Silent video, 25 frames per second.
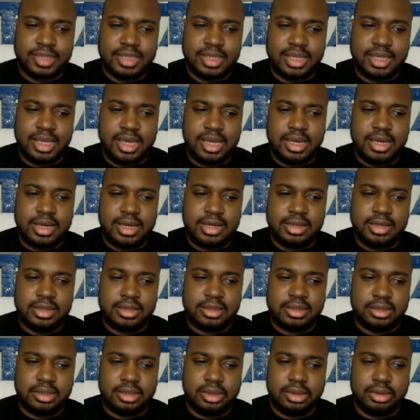
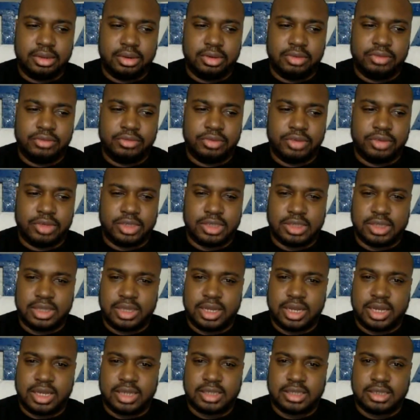And you know,
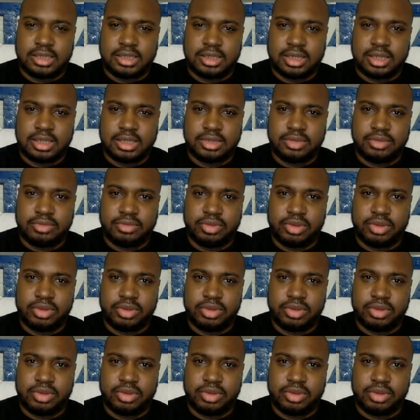unfortunately, that's a